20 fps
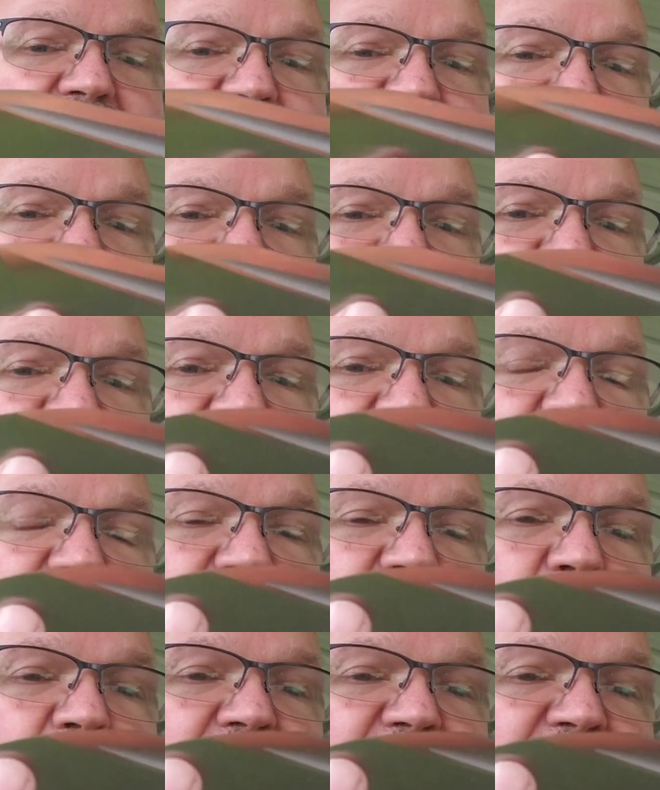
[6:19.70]
Real
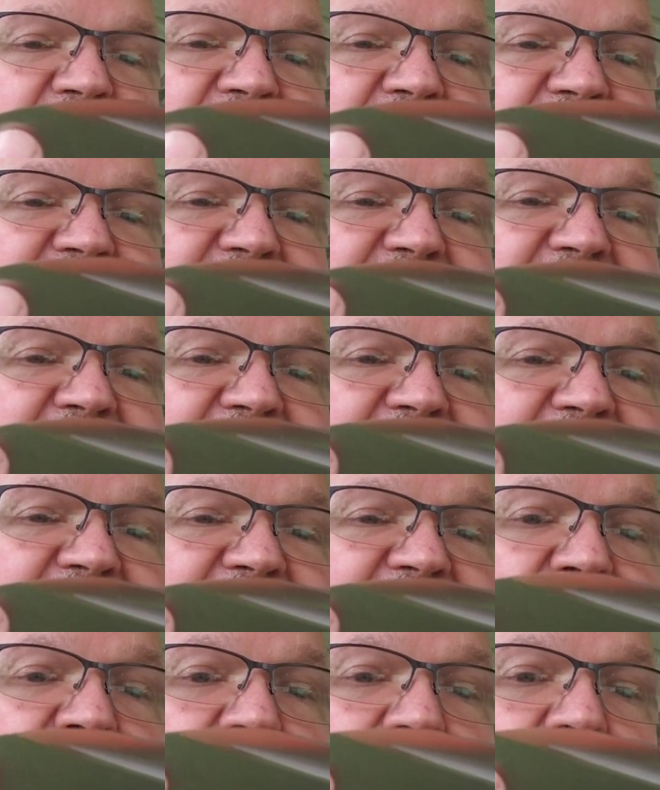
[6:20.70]
sort of a
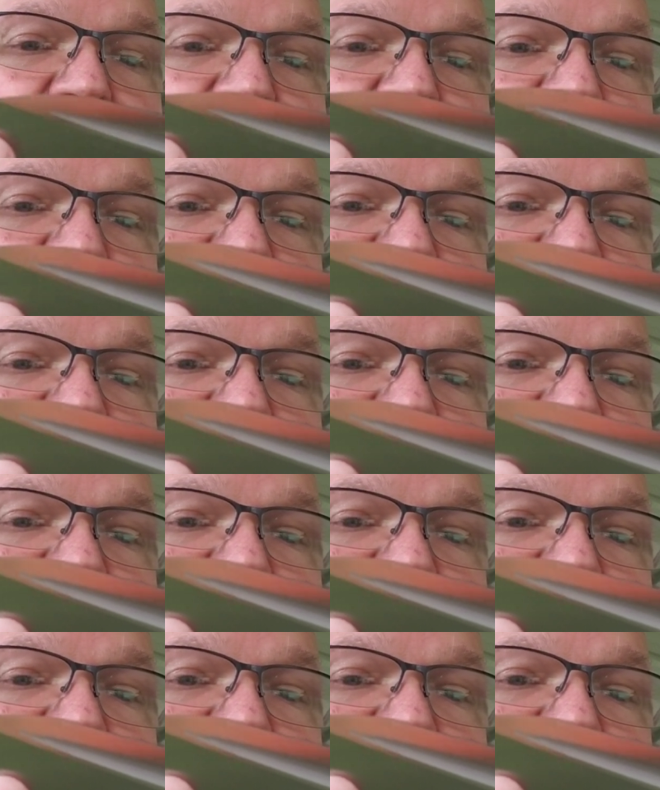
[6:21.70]
Tanto